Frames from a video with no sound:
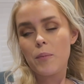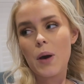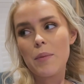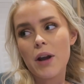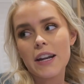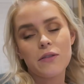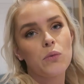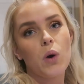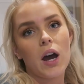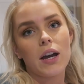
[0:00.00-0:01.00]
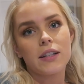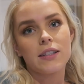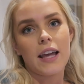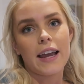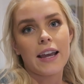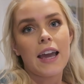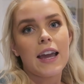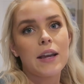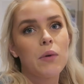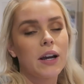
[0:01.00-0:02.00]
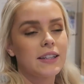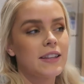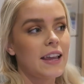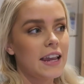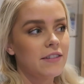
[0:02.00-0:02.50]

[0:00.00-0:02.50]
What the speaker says: Where Brayden works, like, he works in the